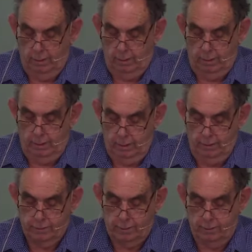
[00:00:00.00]
it
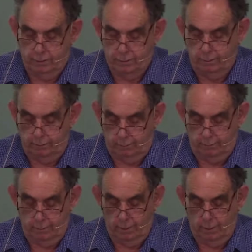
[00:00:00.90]
is
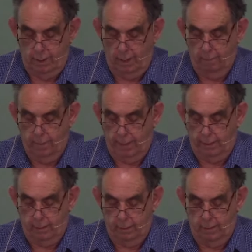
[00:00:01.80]
concerned about a
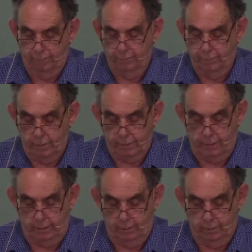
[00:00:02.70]
life of
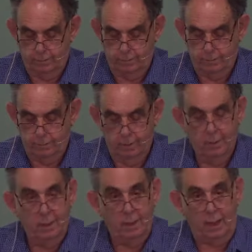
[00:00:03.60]
godliness
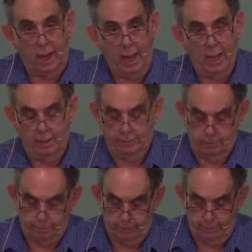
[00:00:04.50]
and how to
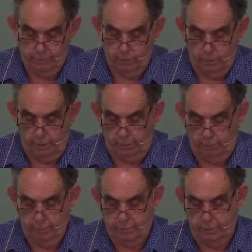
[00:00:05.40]
please the one who
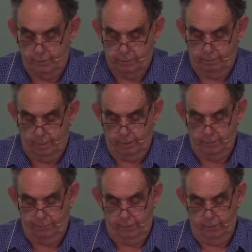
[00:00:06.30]
has done so much
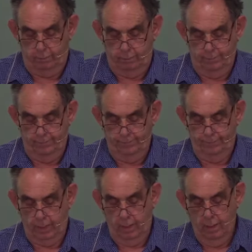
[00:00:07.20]
for you.
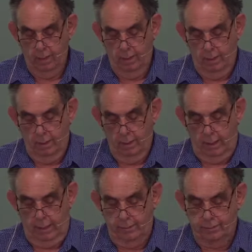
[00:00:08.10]

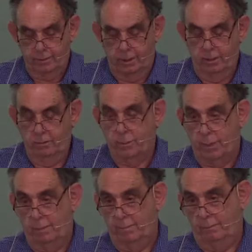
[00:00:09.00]
And this is a huge
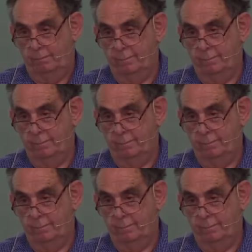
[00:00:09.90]
problem